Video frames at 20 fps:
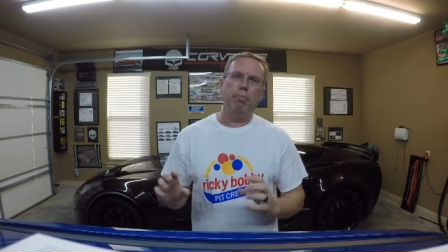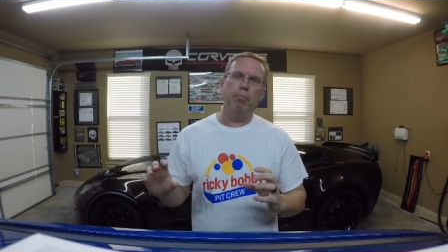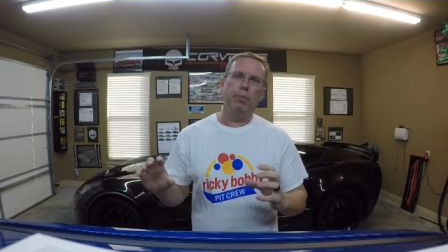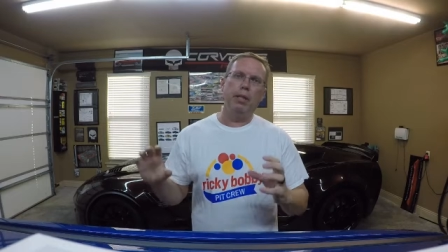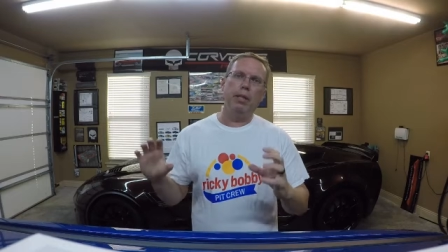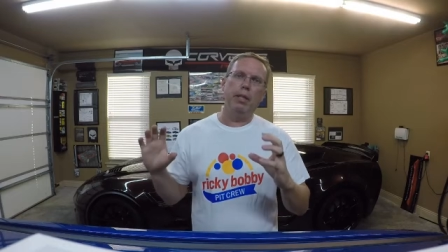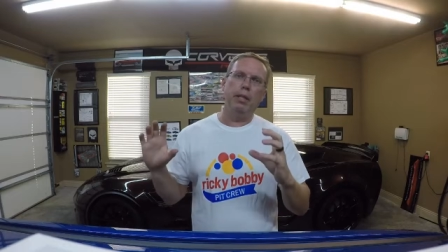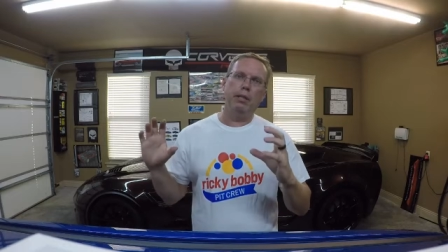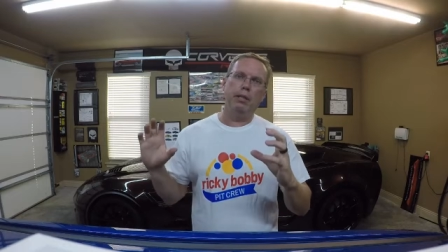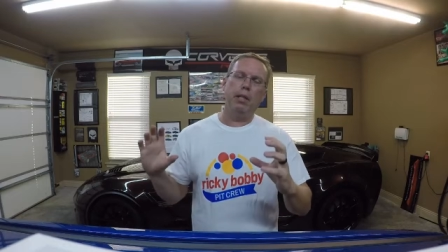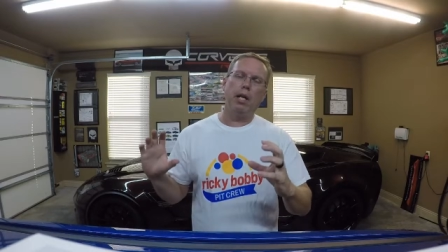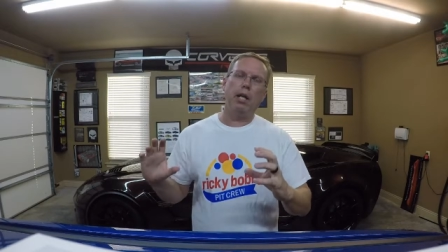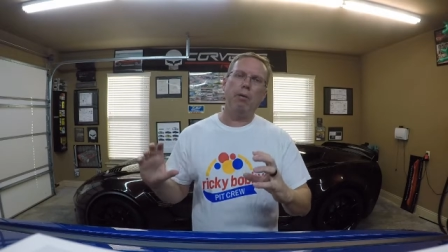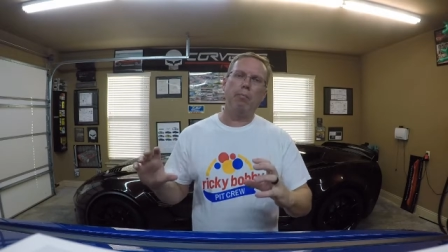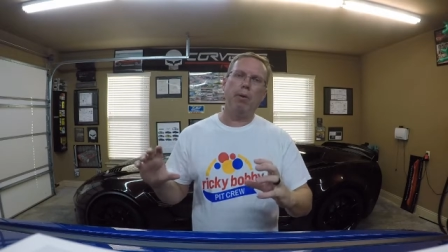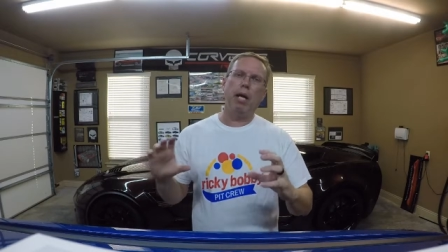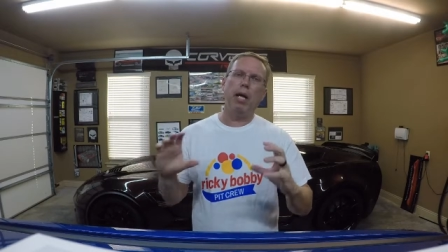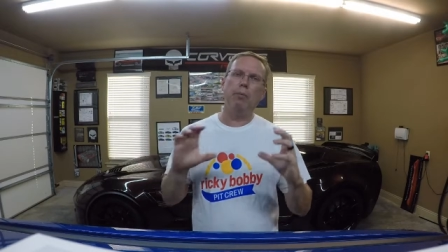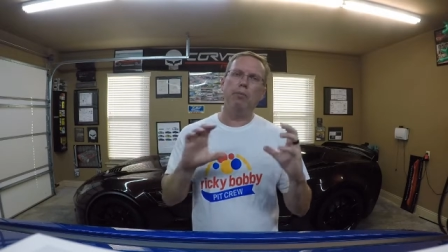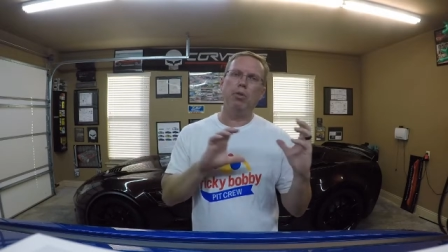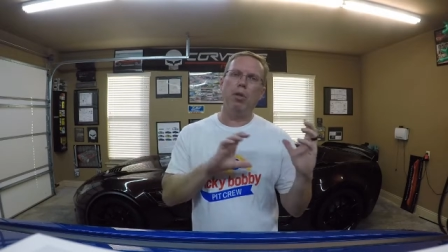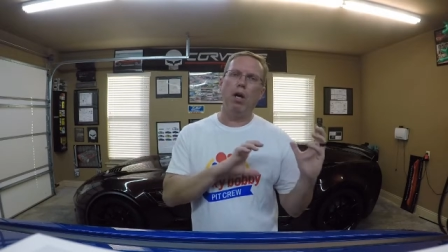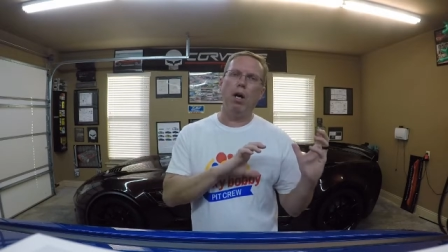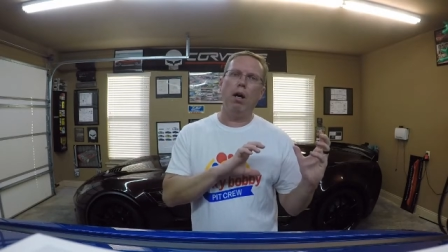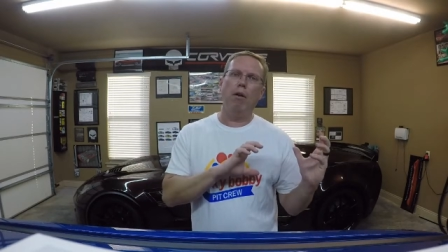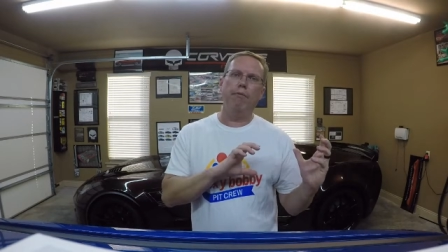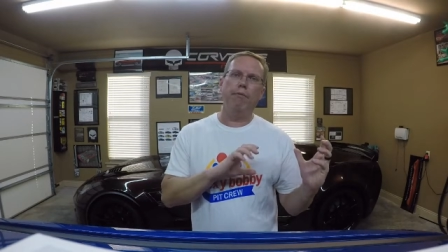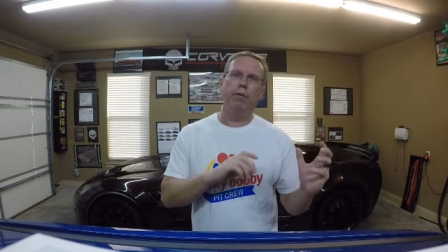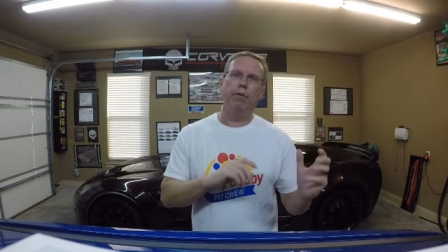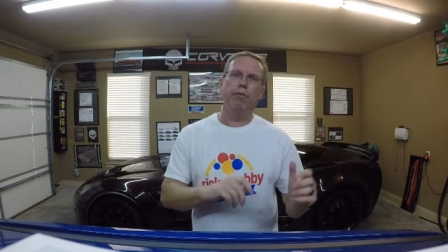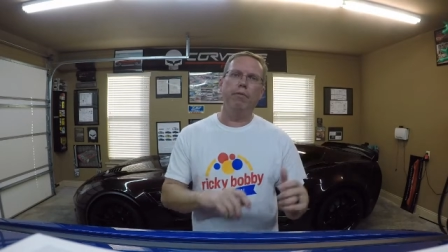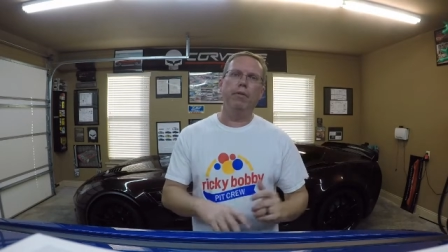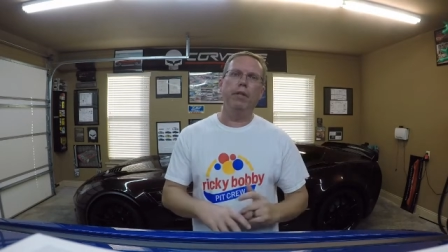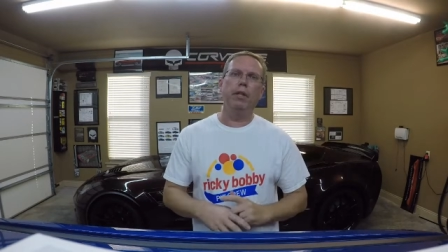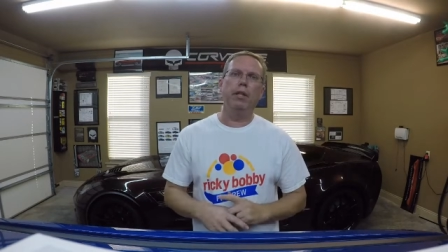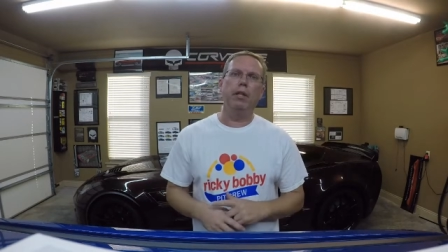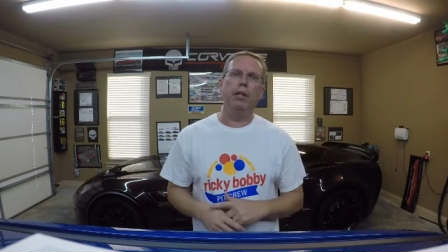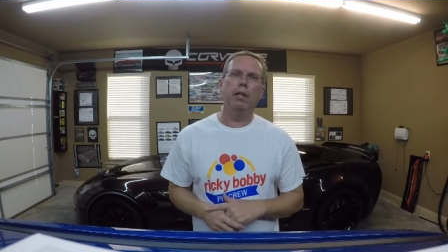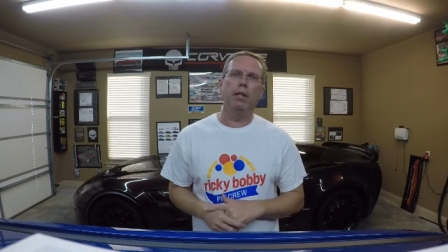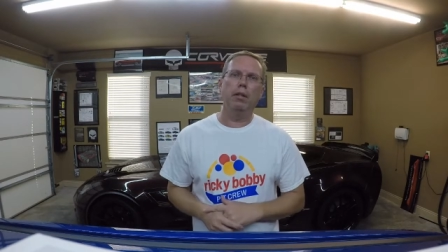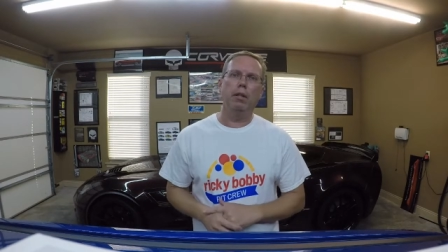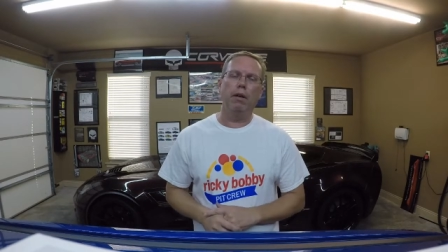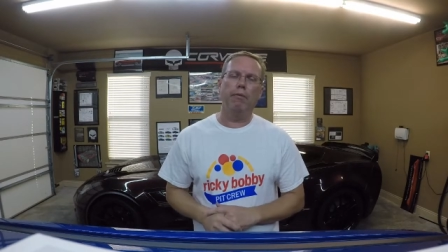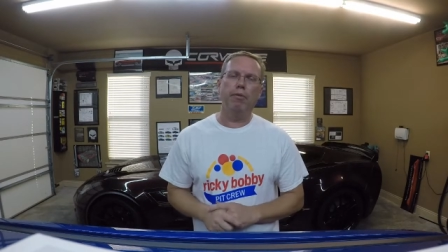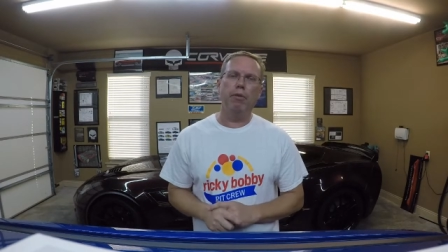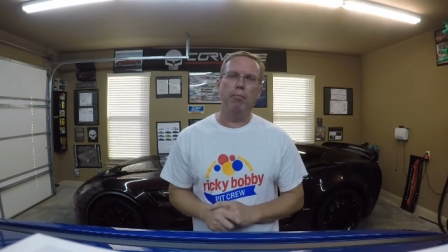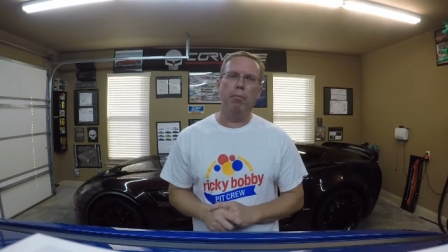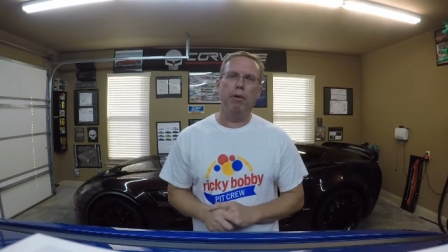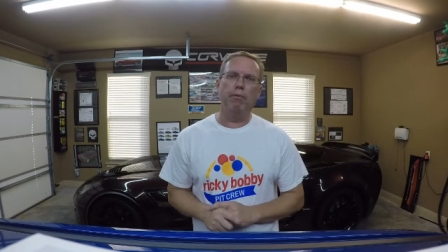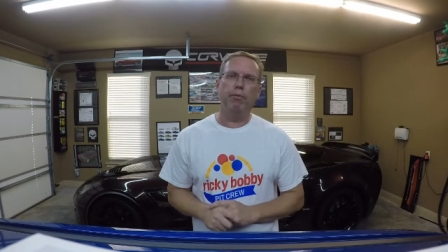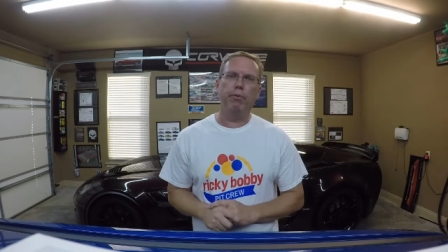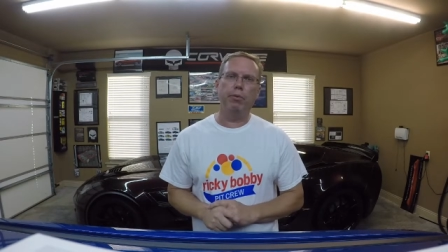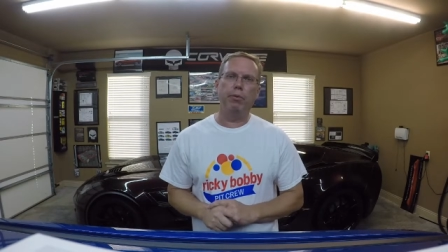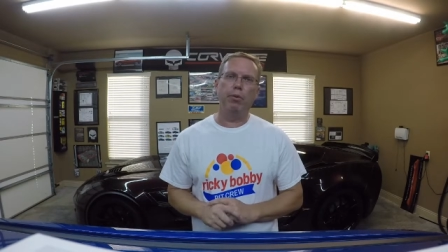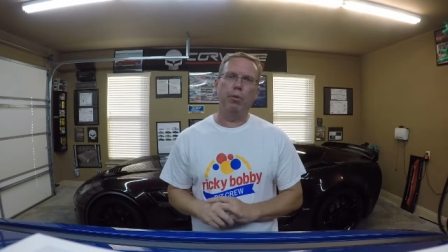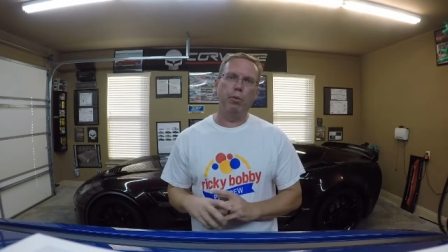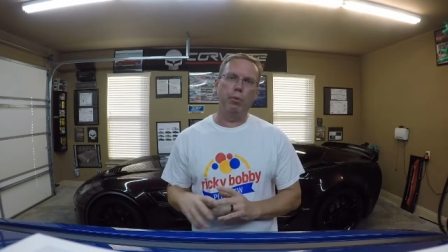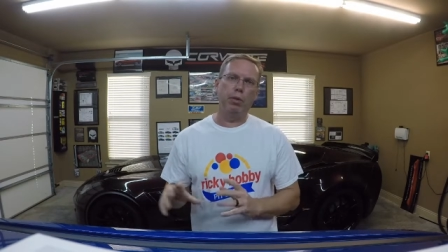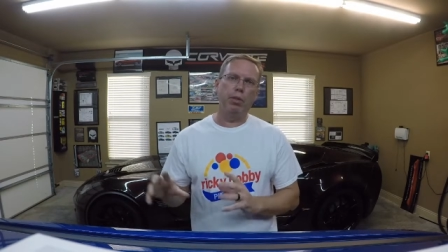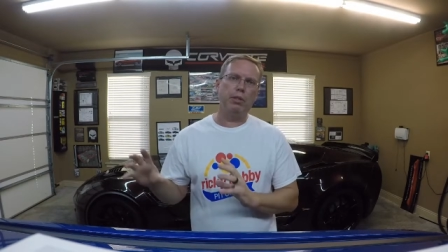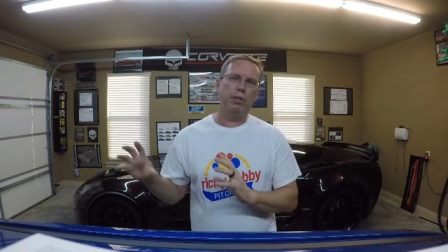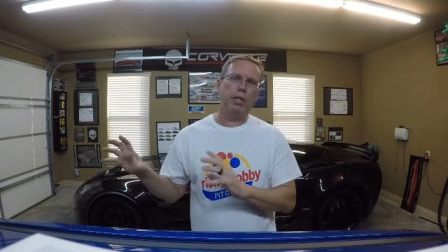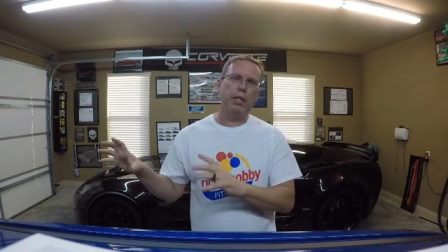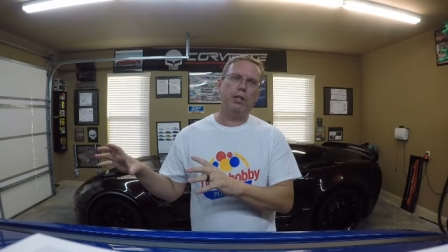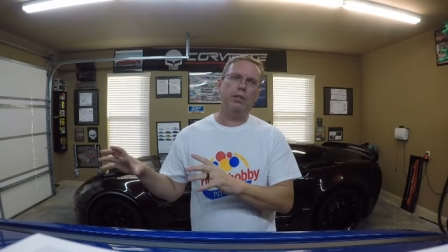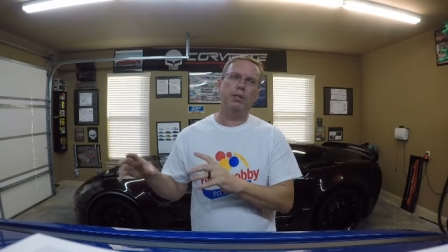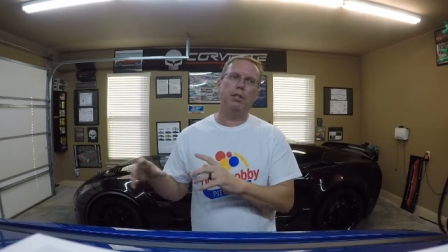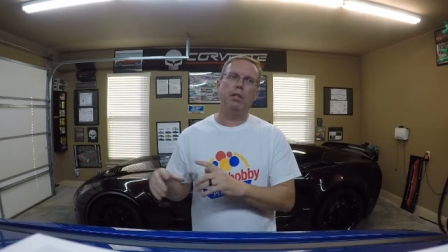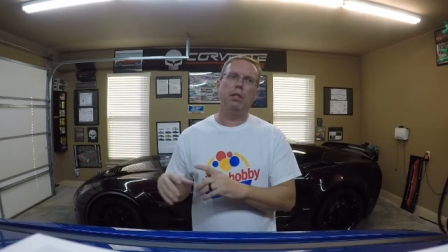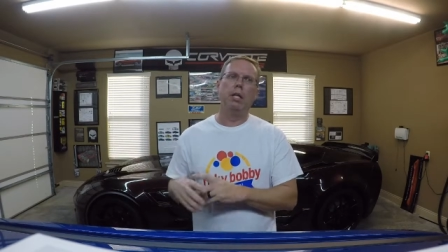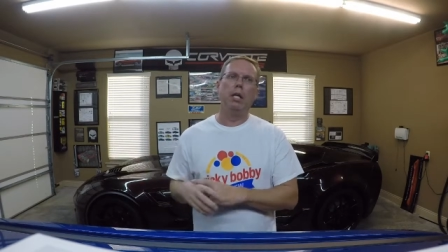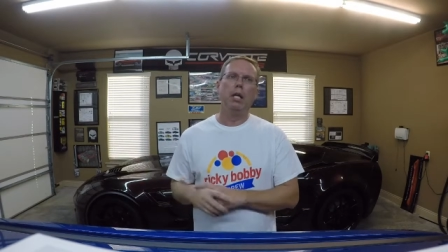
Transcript: the stock pipes off the muffler, the rear section.